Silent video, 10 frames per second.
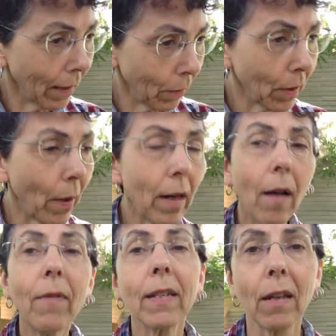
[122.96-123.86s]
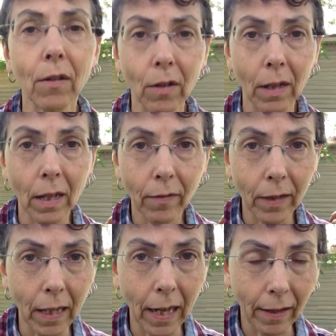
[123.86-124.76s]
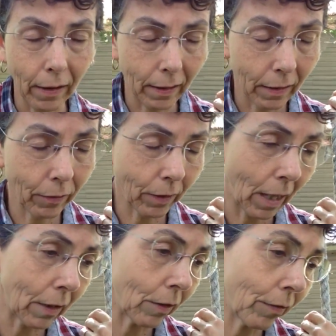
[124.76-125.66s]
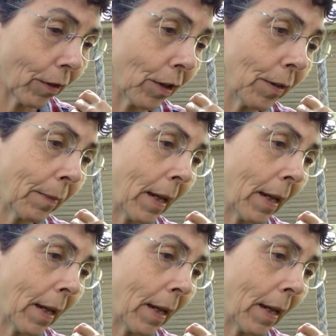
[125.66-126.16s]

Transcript: it was quite obvious on her lovely light-colored fur.